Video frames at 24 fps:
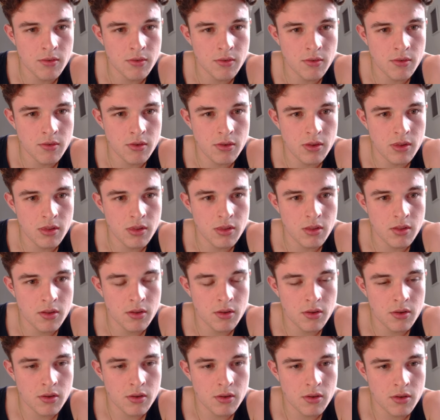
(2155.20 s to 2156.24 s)

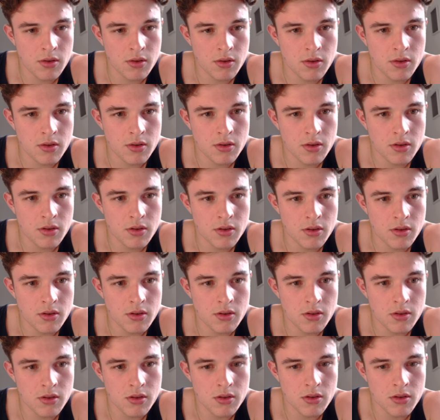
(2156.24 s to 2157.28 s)

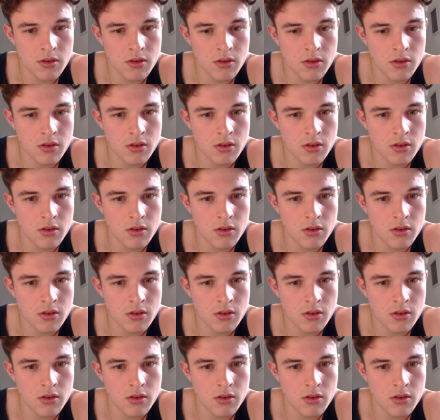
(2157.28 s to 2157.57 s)
(silence)